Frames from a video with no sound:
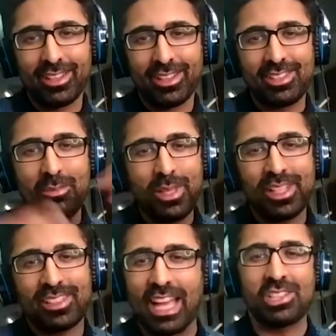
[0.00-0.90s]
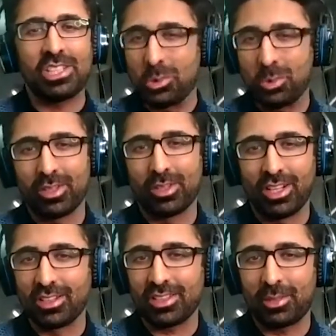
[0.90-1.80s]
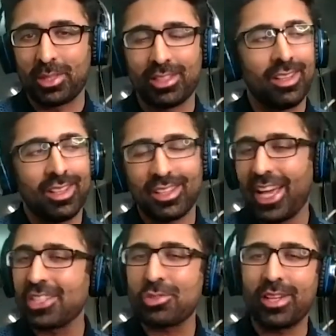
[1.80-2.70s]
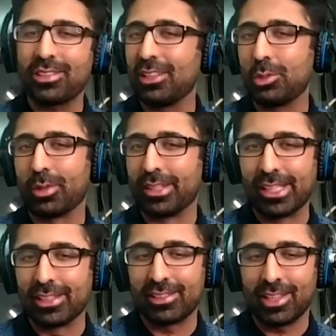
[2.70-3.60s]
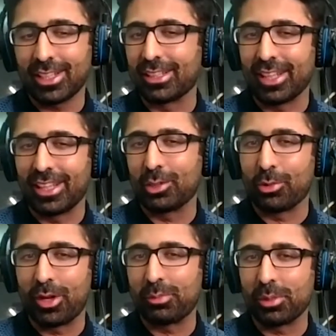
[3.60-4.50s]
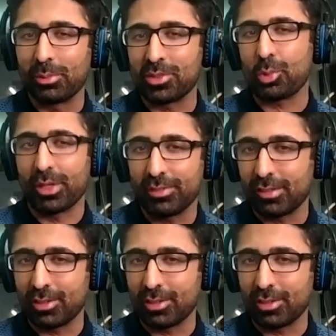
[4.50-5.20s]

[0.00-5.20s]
doesn't mean it's actually $200. I mean, the guy's trying to sell you a deal. He's not going to mm-hmm. tell you the rent premium is $25.